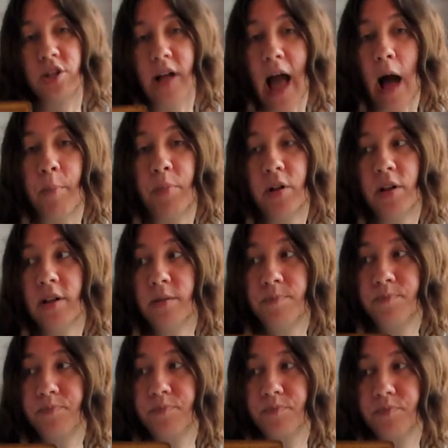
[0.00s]
apple
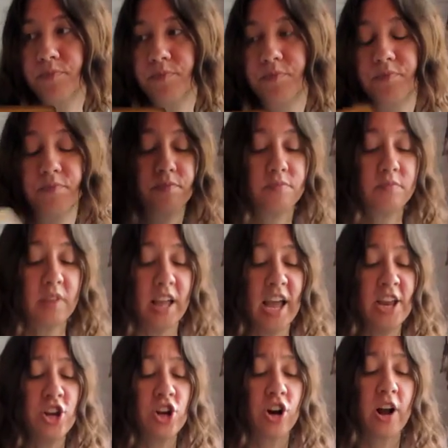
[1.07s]

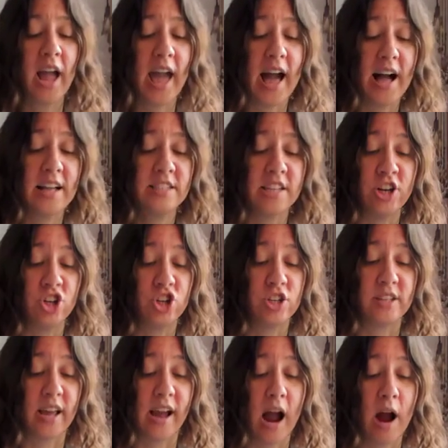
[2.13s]
in your hands, and you're
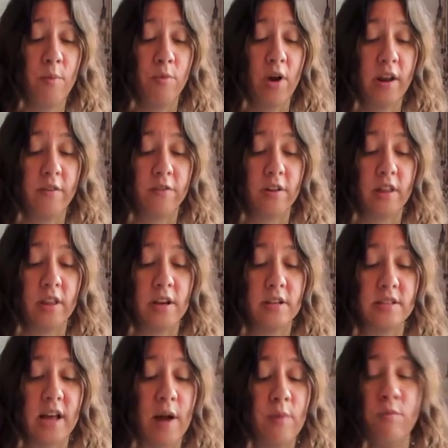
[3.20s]
just like, I'm ready for
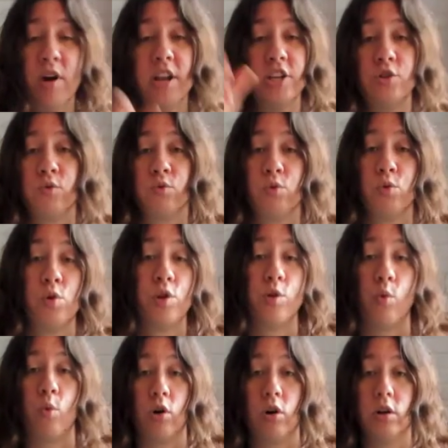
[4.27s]
this. I'm ready to rule the
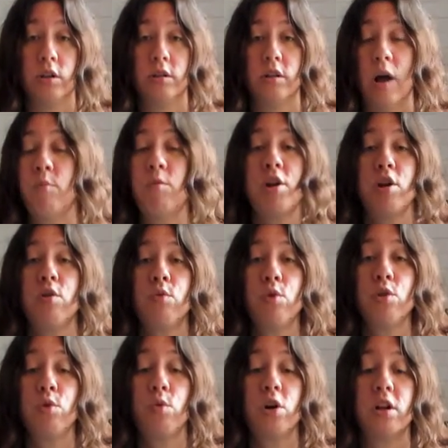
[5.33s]
world. I'm ready to
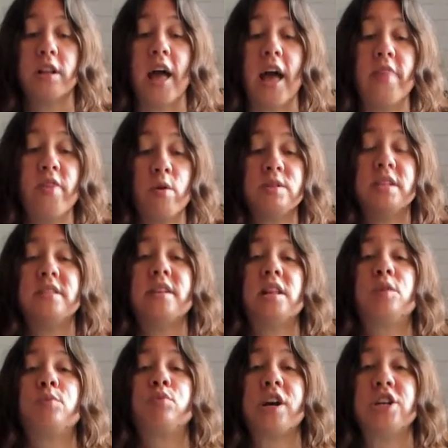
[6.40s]
rule the world. And there was a
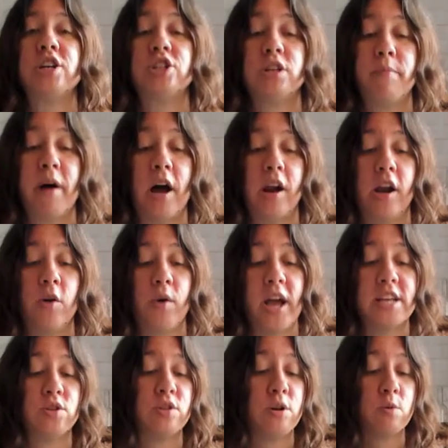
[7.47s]
celebration about it. Okay,
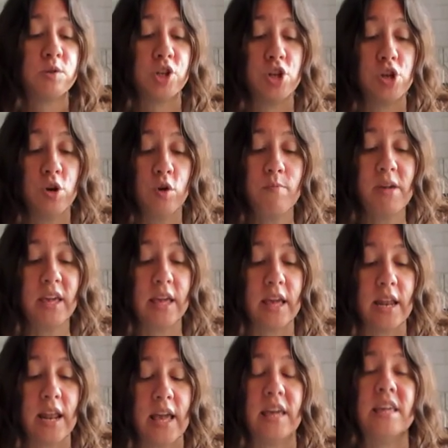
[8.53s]
so there was a new
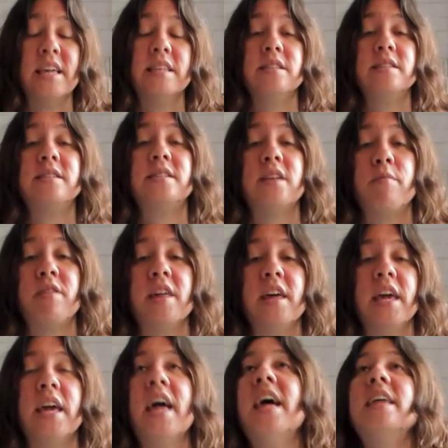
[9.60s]
beginning in
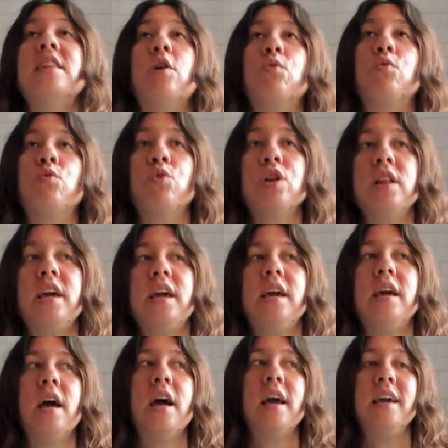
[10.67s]
something that really
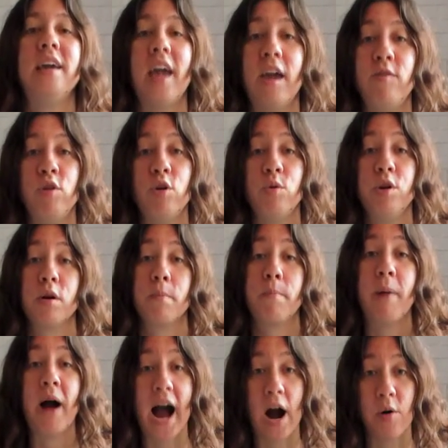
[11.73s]
gave you your
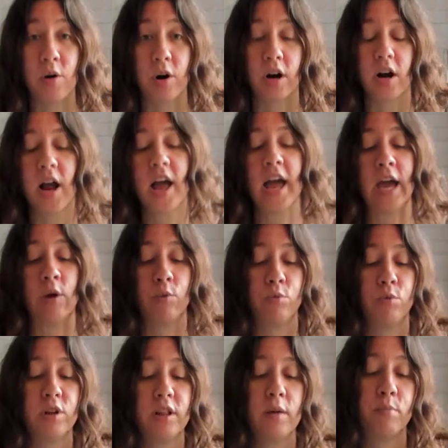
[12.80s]
power. It
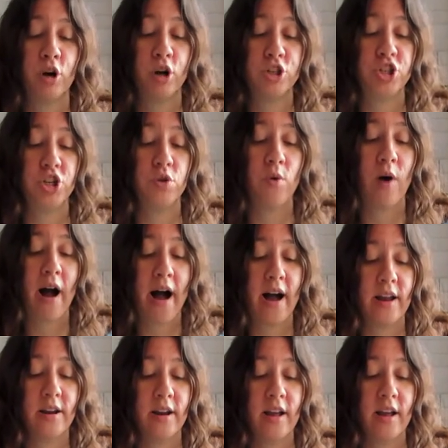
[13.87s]
really put you on,